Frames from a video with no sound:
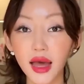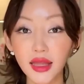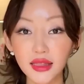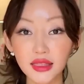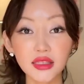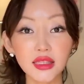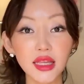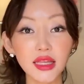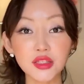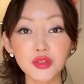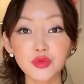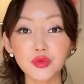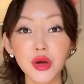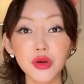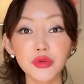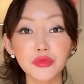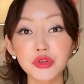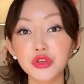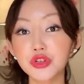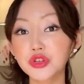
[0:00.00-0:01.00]
I think that's
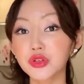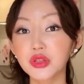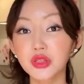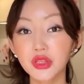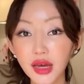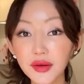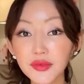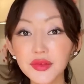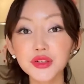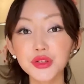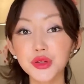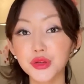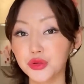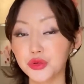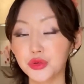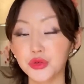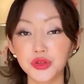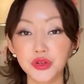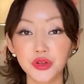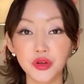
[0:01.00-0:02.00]
why we should never judge
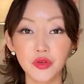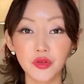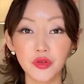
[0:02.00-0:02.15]
North